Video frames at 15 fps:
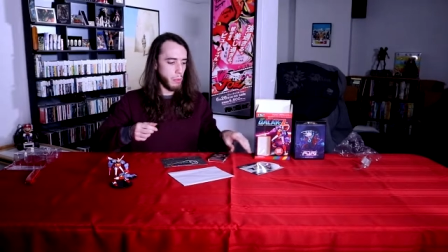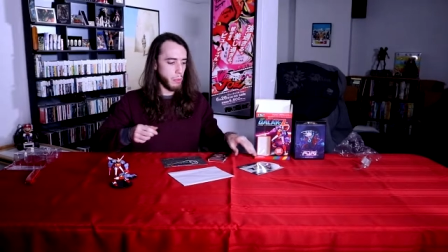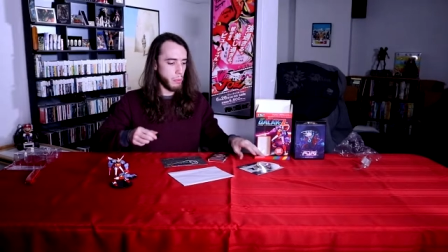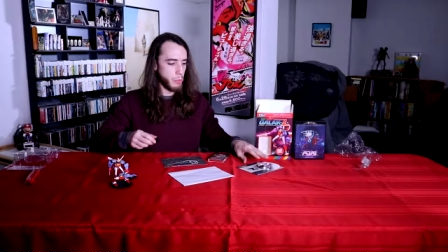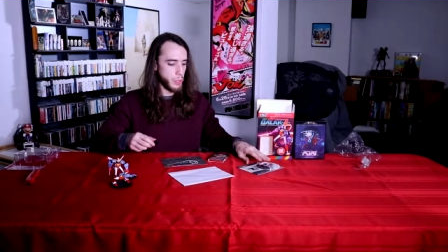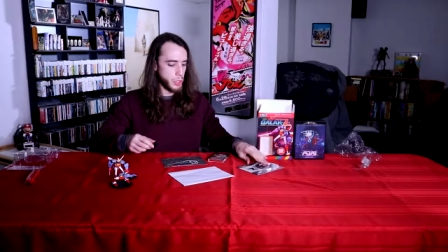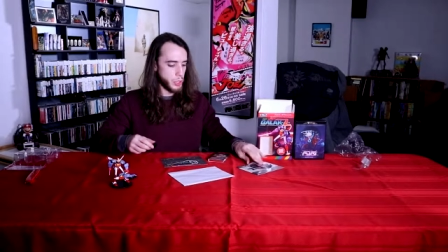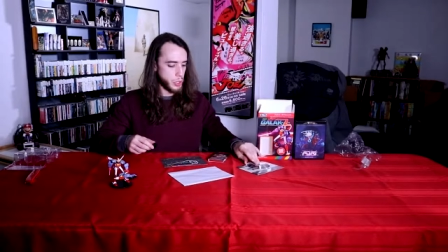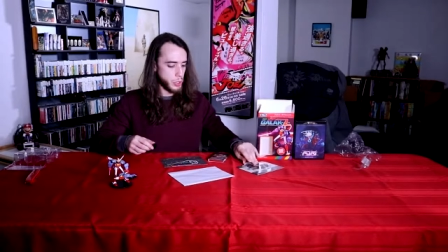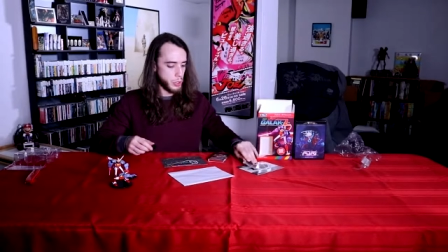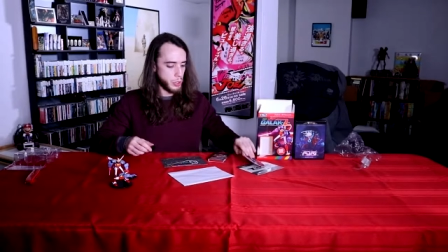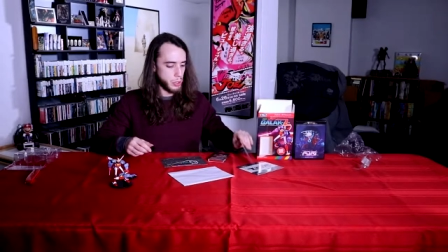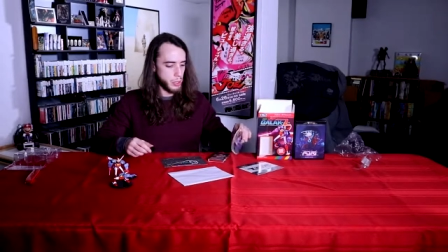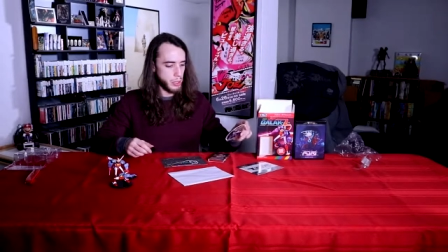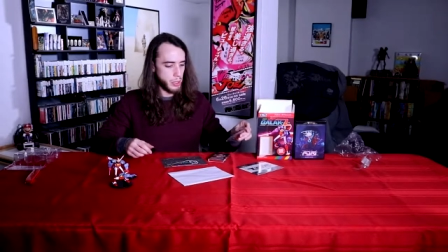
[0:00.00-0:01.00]

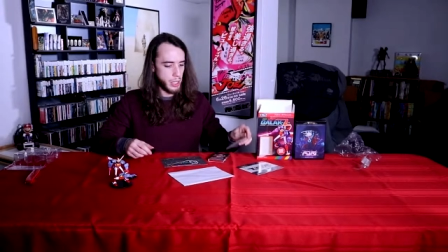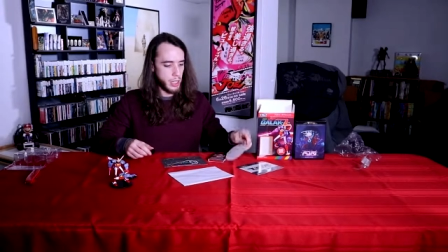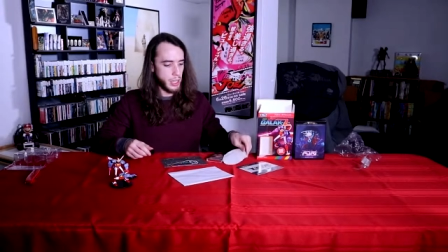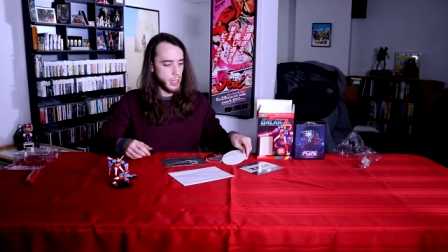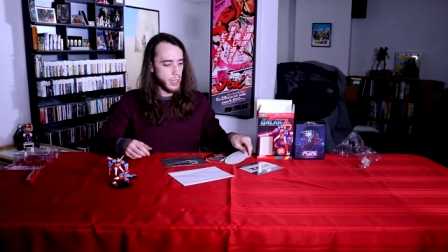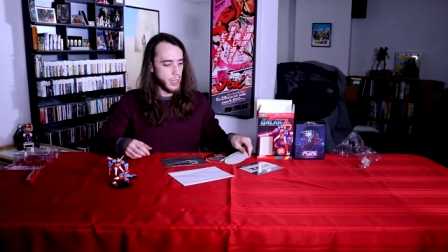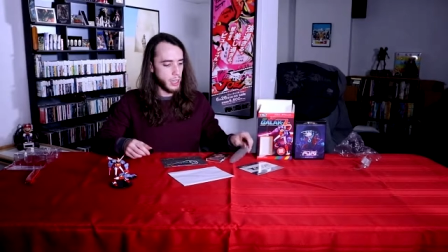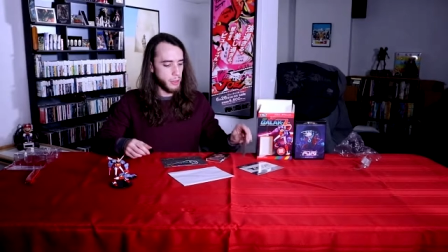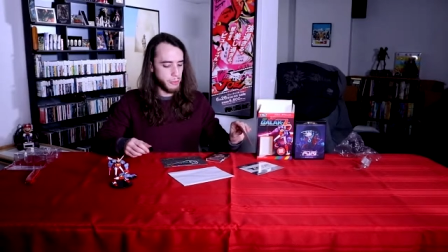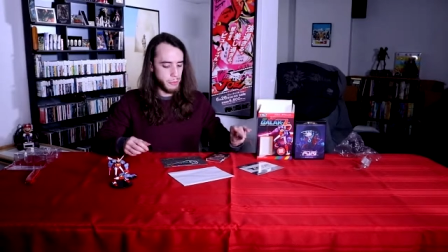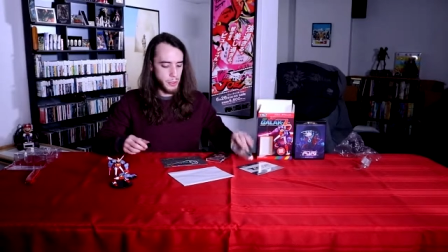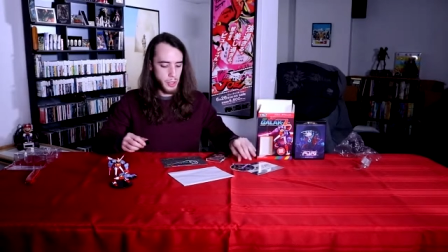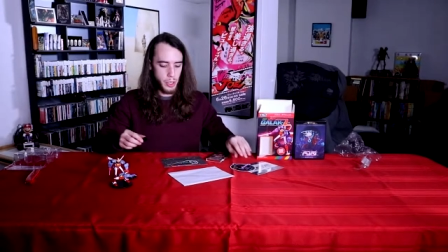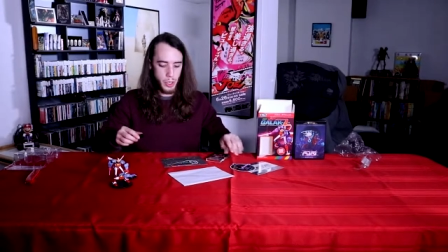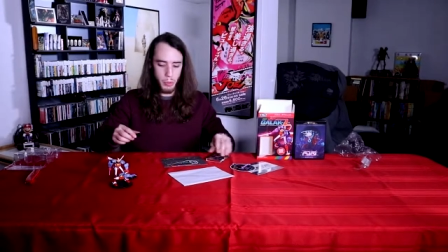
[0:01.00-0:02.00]
which I'll
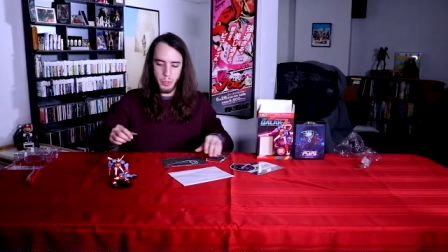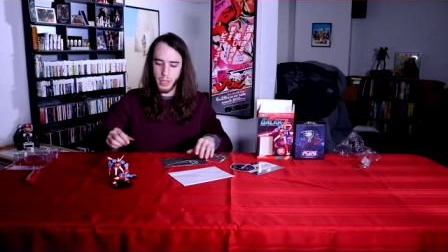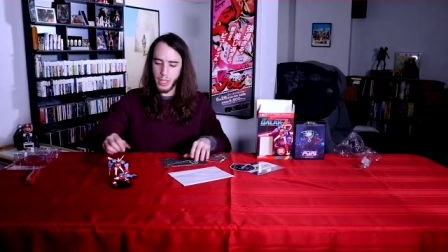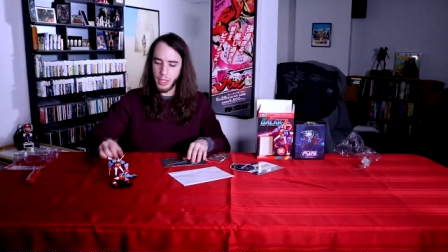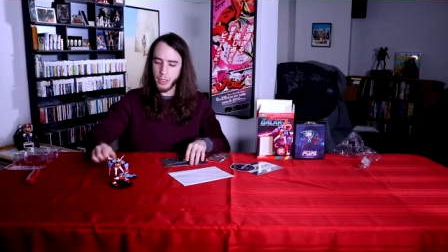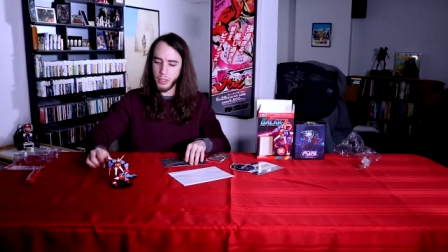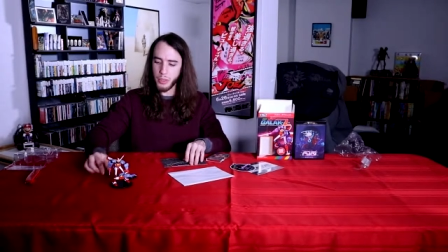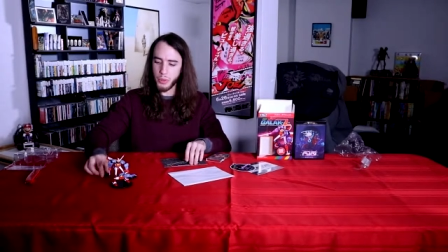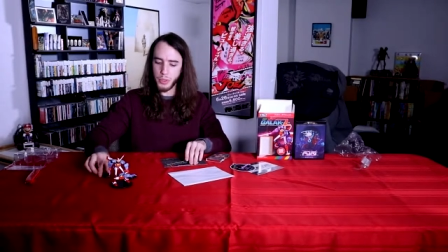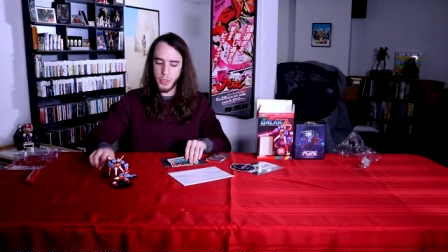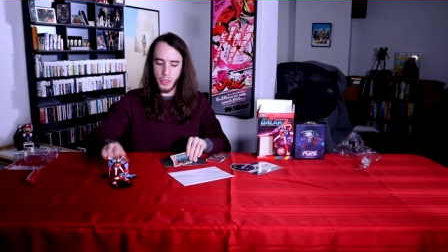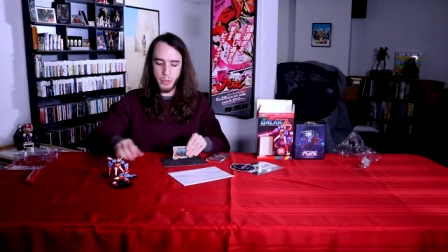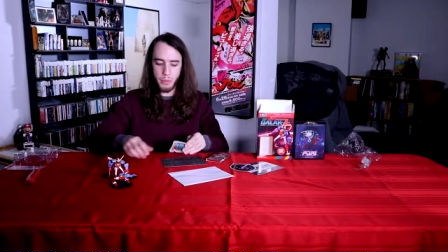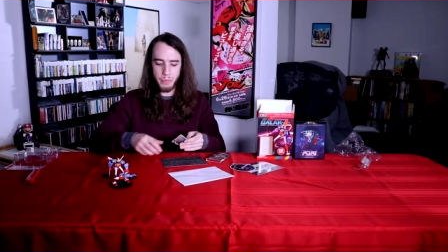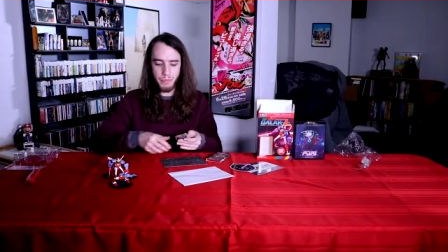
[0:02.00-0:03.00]
figure out what that goes
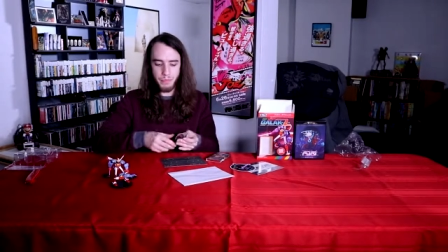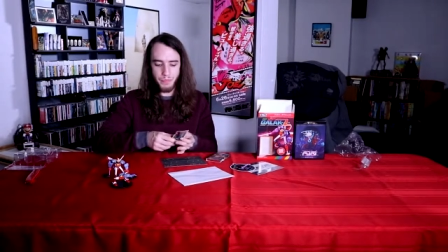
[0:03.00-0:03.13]
to.